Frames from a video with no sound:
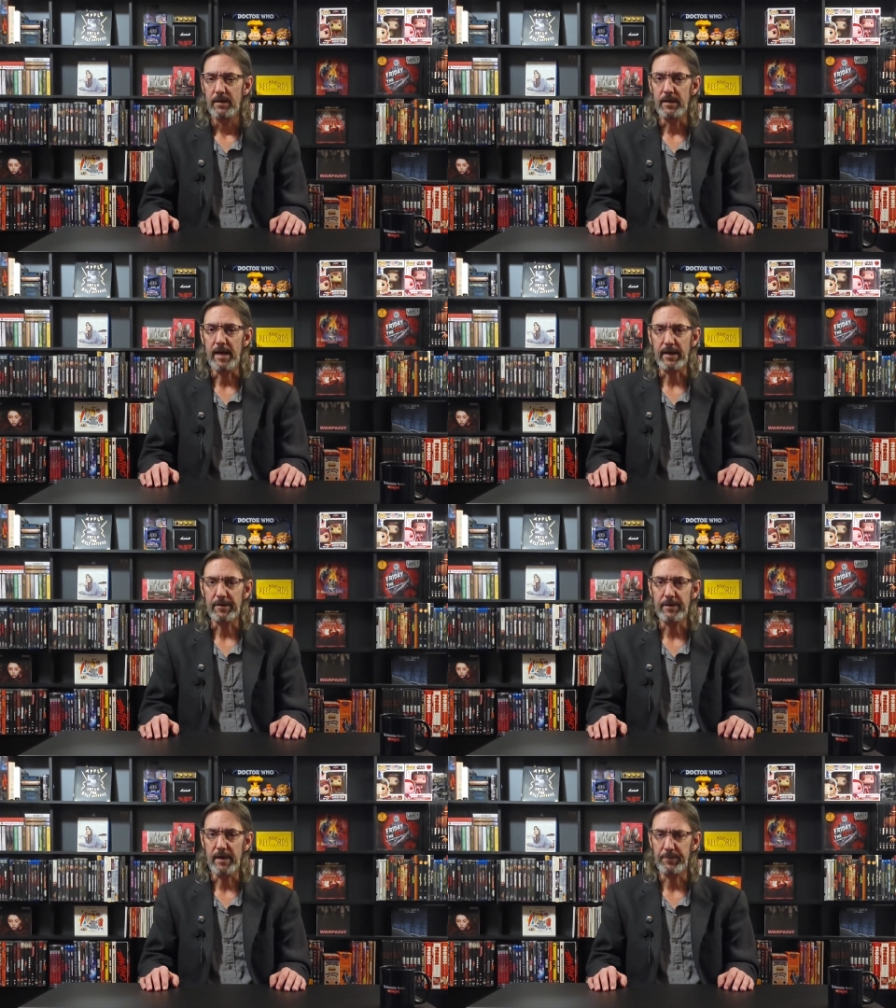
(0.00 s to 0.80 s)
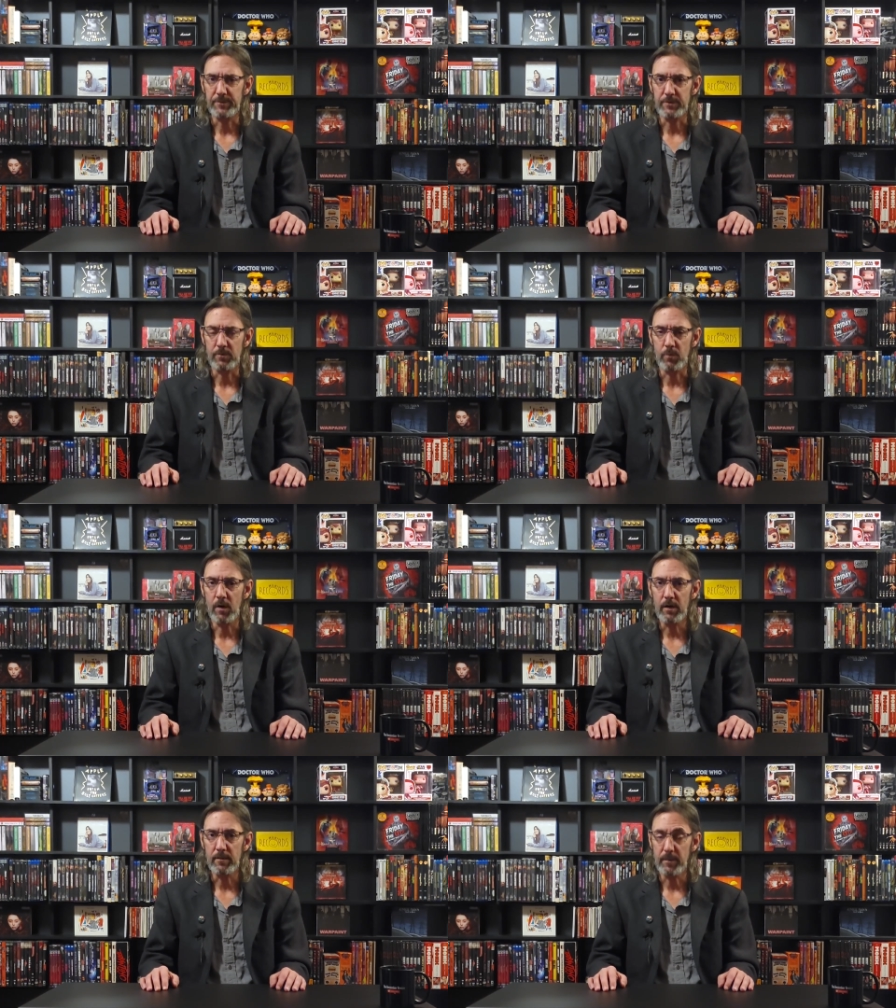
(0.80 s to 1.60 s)
In Agatha Episode
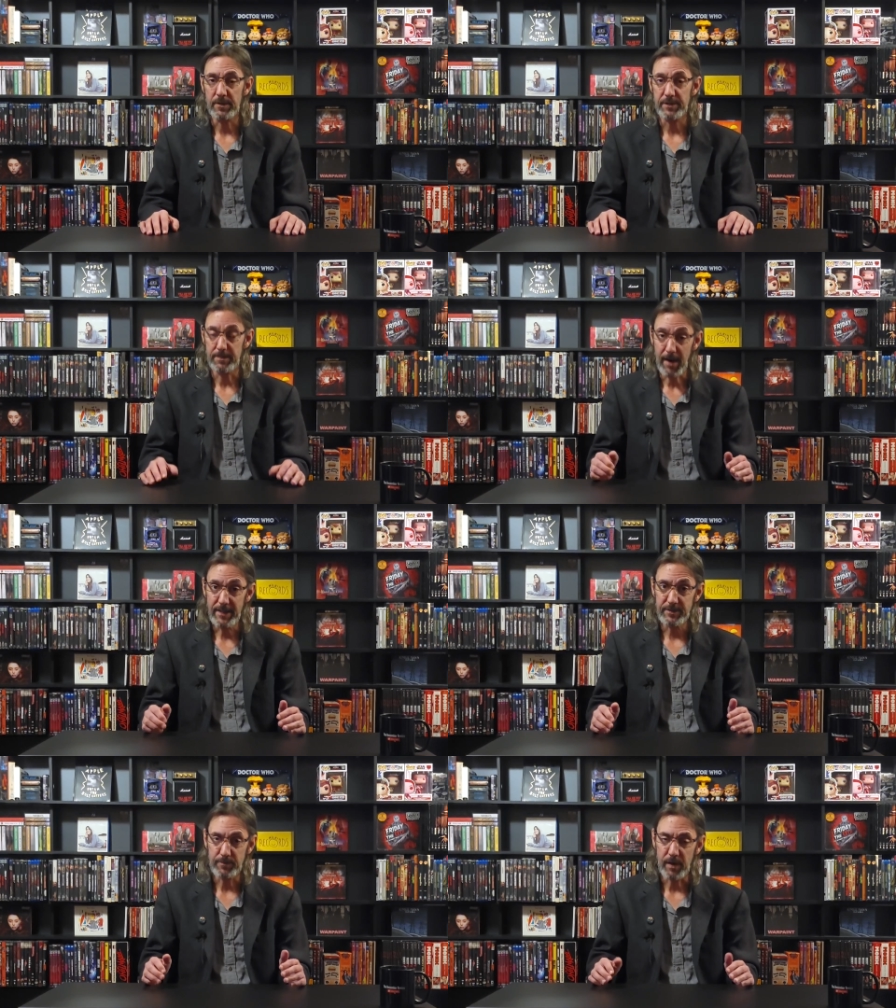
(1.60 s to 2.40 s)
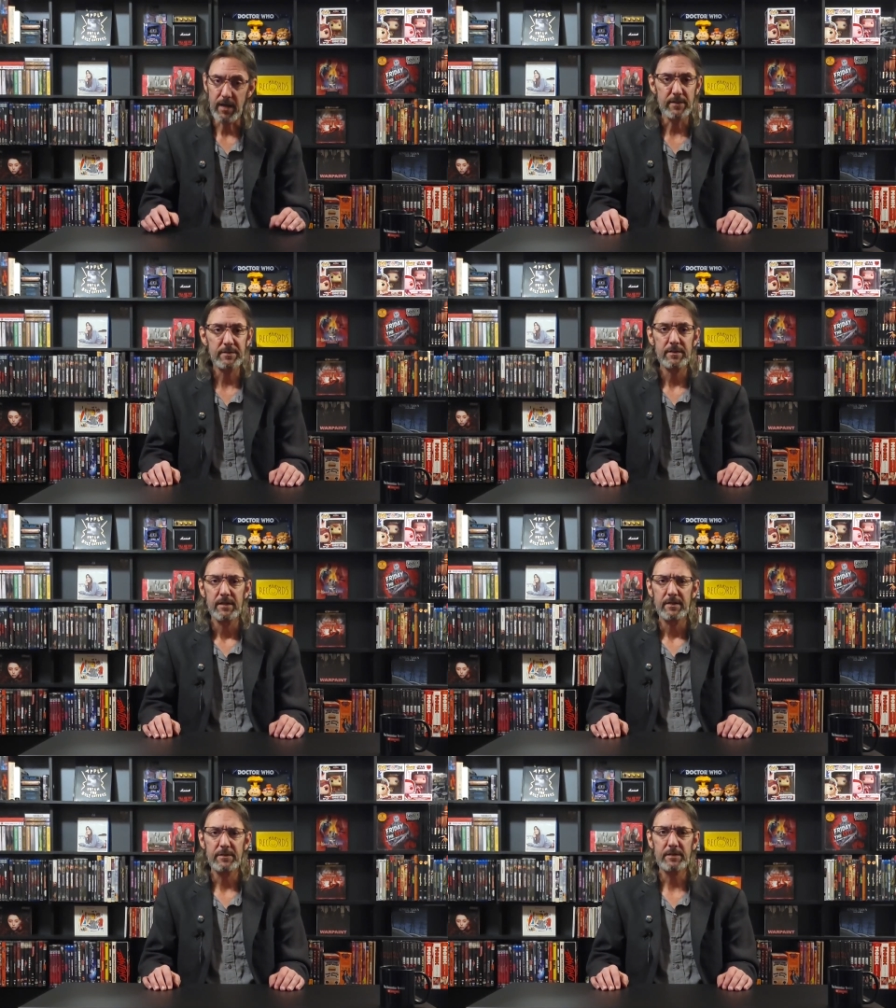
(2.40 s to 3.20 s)
1, much to my surprise,
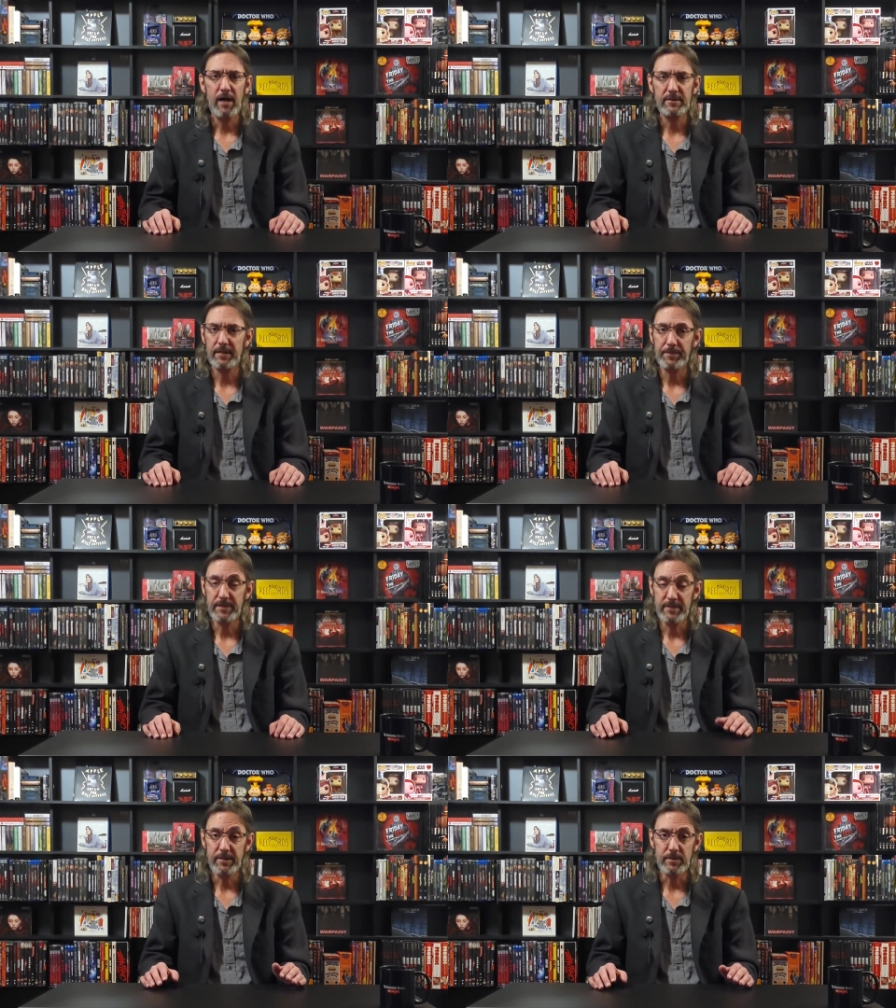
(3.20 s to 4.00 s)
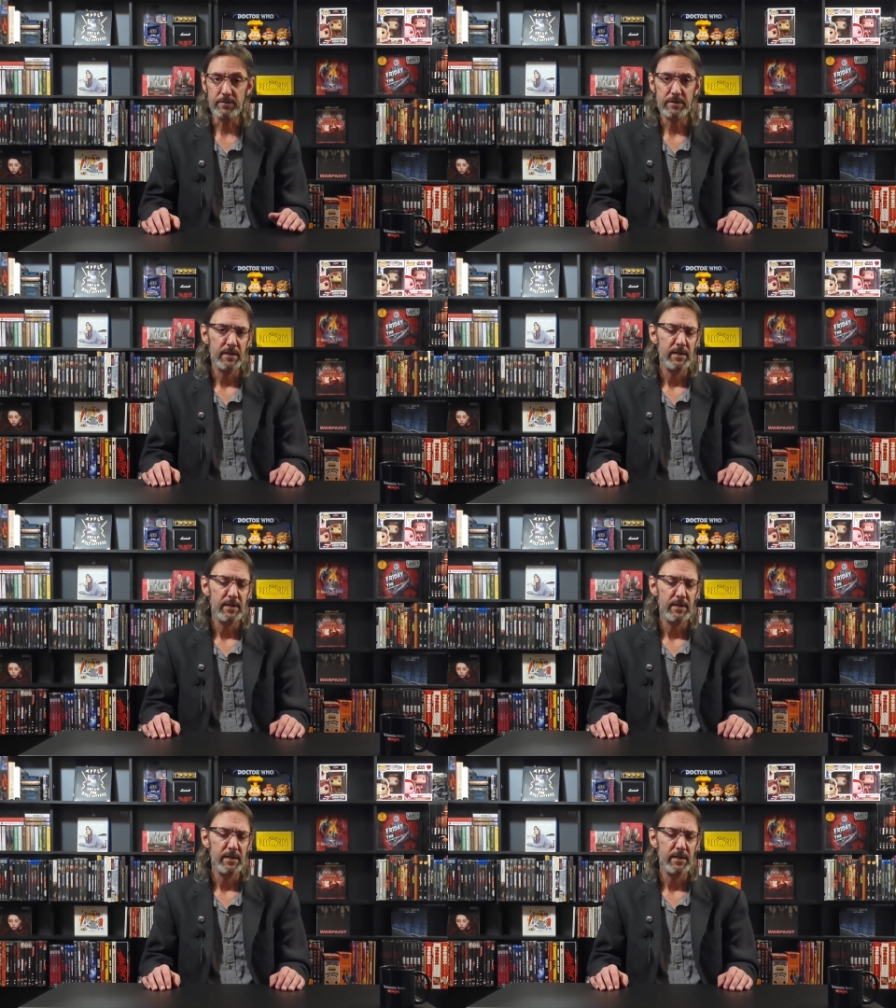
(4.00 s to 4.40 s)
this concept continues,